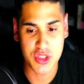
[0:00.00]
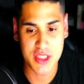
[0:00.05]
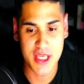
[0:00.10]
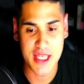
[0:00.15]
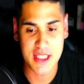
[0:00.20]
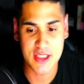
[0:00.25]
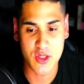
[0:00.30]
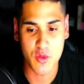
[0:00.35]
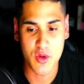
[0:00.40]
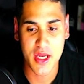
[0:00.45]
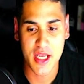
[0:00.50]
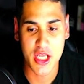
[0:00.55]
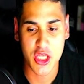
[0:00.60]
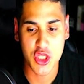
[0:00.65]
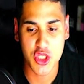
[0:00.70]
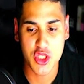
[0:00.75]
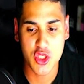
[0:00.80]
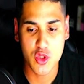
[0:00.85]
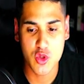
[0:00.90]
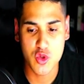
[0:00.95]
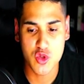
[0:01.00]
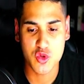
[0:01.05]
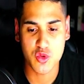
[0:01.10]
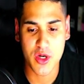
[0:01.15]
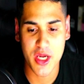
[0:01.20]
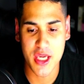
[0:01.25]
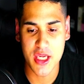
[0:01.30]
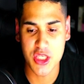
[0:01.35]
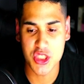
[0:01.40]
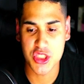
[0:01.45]
So we got a huge
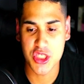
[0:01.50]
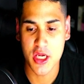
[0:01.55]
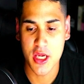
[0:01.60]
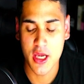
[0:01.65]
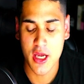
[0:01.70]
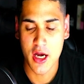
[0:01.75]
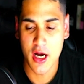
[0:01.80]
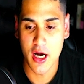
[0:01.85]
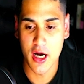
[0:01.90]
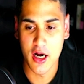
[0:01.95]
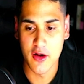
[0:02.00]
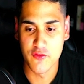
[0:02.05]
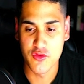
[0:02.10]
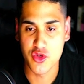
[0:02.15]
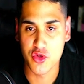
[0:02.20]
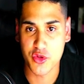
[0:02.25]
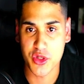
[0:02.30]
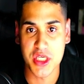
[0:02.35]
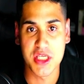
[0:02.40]
range of green,